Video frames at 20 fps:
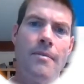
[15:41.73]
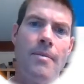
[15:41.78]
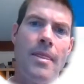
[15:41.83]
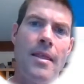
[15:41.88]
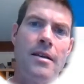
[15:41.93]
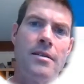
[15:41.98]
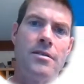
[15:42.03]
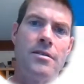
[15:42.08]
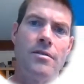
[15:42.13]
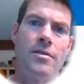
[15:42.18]

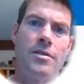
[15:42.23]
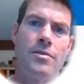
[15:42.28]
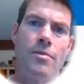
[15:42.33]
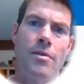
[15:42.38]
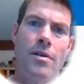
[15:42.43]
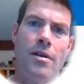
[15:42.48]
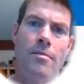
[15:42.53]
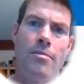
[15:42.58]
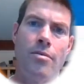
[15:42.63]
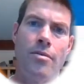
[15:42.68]
So just
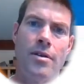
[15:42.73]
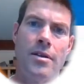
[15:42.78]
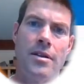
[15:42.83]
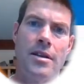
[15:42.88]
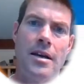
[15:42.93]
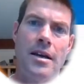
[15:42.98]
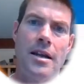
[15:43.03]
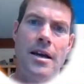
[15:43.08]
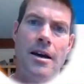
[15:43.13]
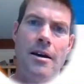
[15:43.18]
want to point
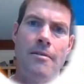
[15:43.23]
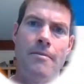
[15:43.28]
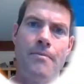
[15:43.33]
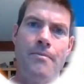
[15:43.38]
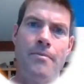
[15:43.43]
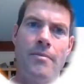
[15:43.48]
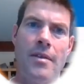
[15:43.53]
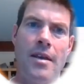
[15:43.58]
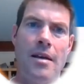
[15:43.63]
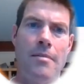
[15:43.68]
that out.
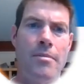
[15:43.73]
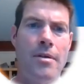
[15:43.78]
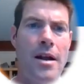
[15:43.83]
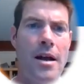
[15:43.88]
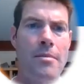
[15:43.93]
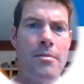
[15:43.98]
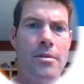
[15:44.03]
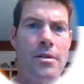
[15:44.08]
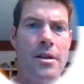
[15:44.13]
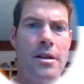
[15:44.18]
But I
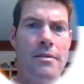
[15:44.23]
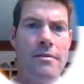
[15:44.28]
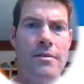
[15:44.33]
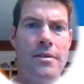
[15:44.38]
believe